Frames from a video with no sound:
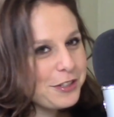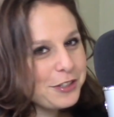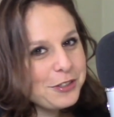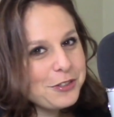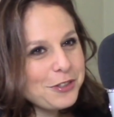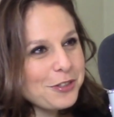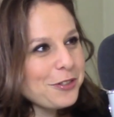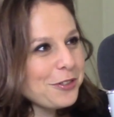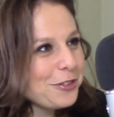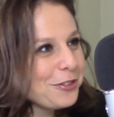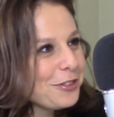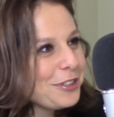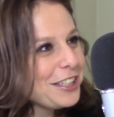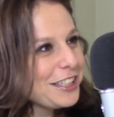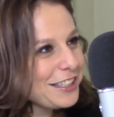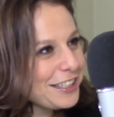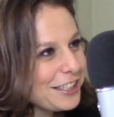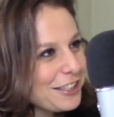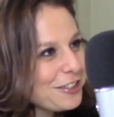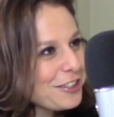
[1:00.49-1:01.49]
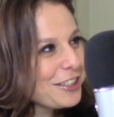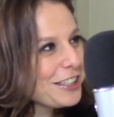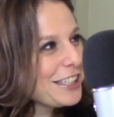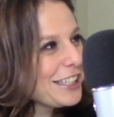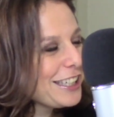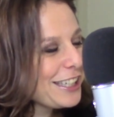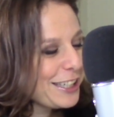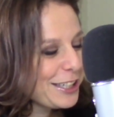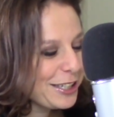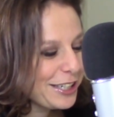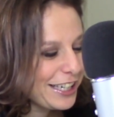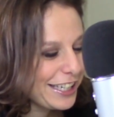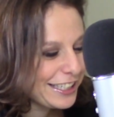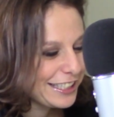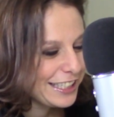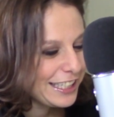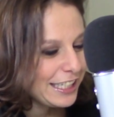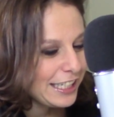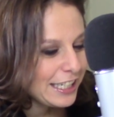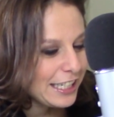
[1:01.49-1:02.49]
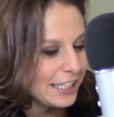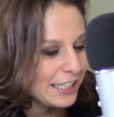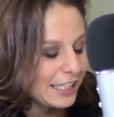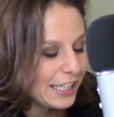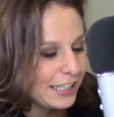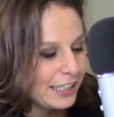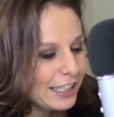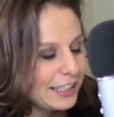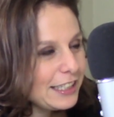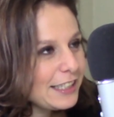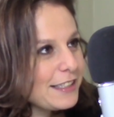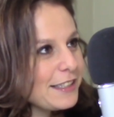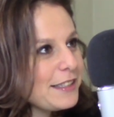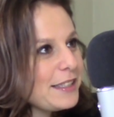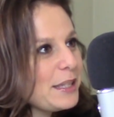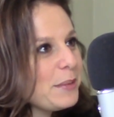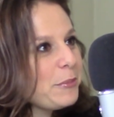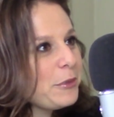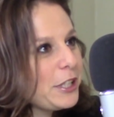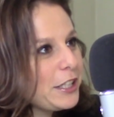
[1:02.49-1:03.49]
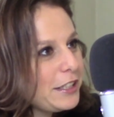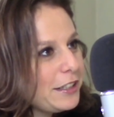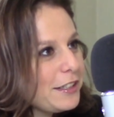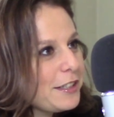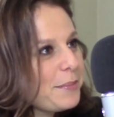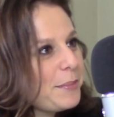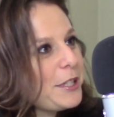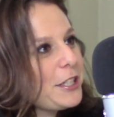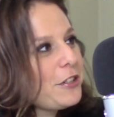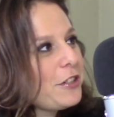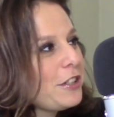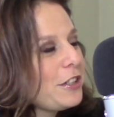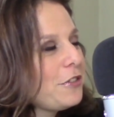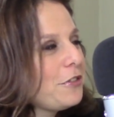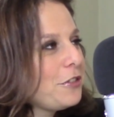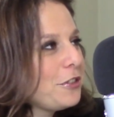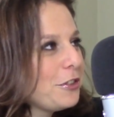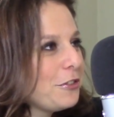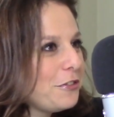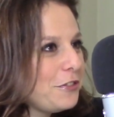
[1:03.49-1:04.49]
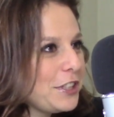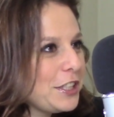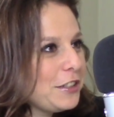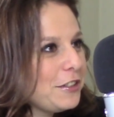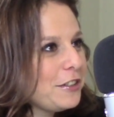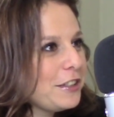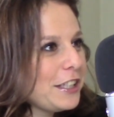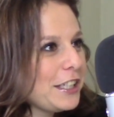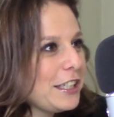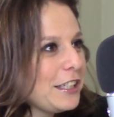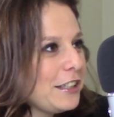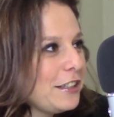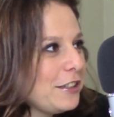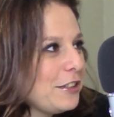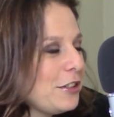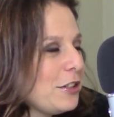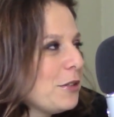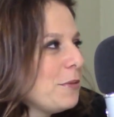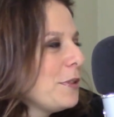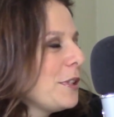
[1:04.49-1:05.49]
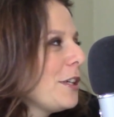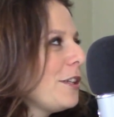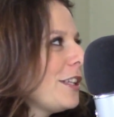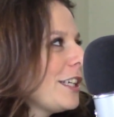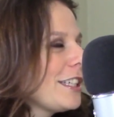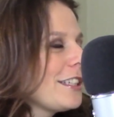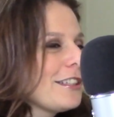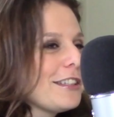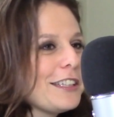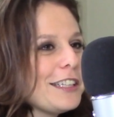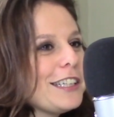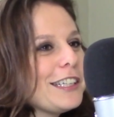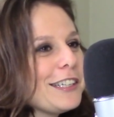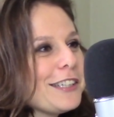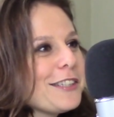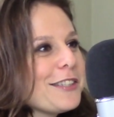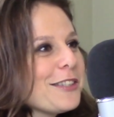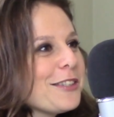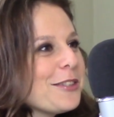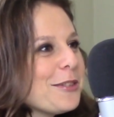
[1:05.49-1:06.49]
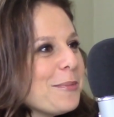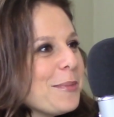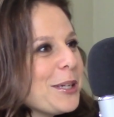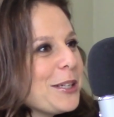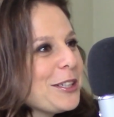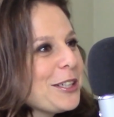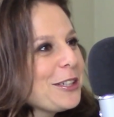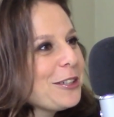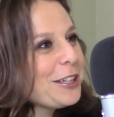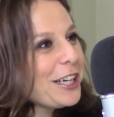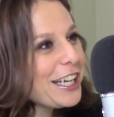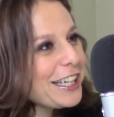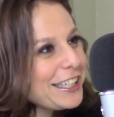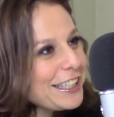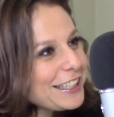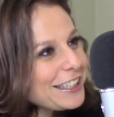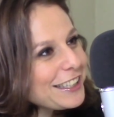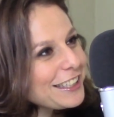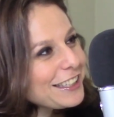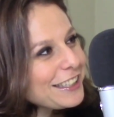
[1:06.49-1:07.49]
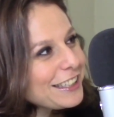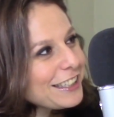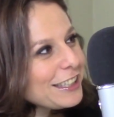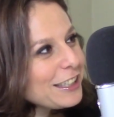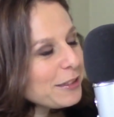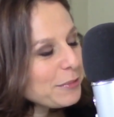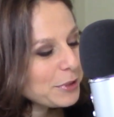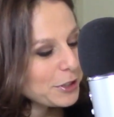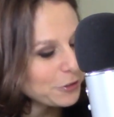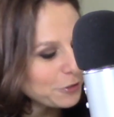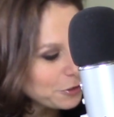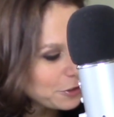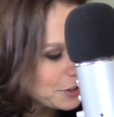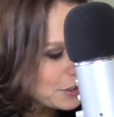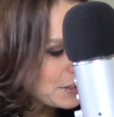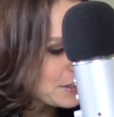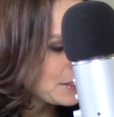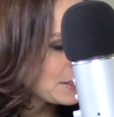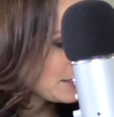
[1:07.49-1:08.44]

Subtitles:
you're screwed, essentially. And that doesn't seem right, especially for a field that, we all like to think is meritocratic. But of course,